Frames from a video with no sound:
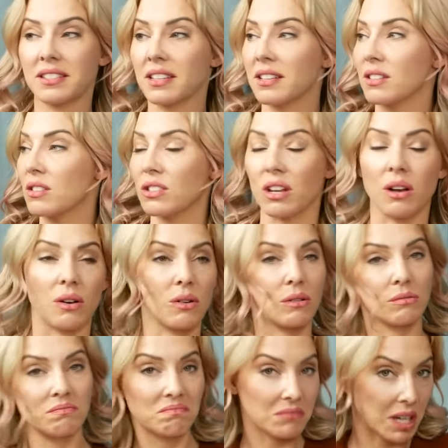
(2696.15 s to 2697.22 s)
Also, so
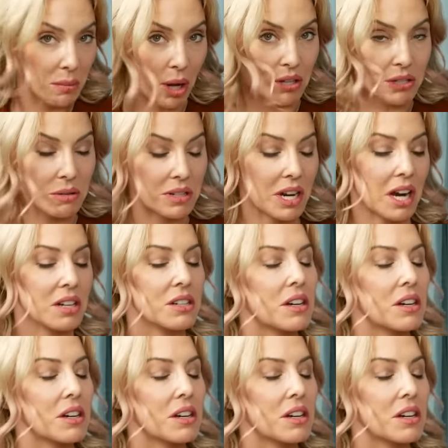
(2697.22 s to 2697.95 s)
yeah. I'm also a doctor.